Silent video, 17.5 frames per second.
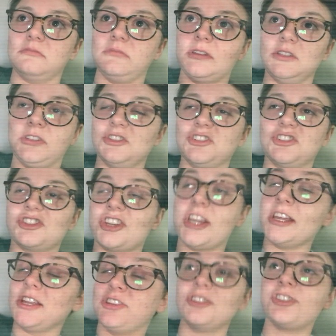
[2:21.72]
it just
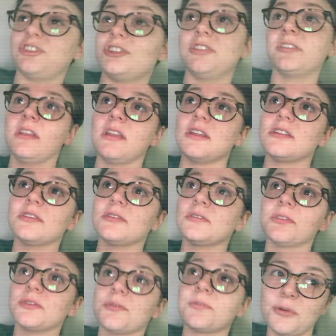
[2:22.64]
changed, and I don't
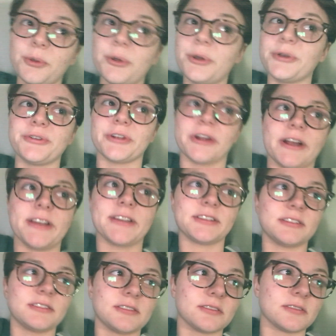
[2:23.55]
know who to
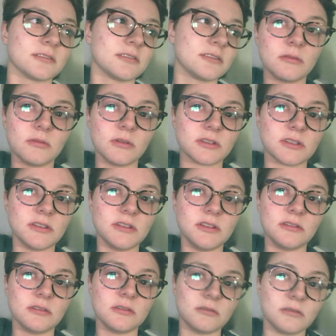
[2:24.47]
trust or what to
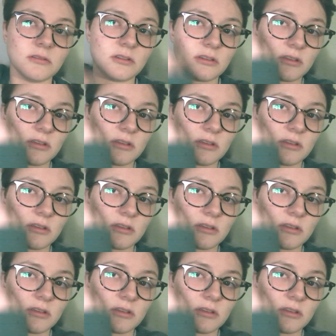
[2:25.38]
do.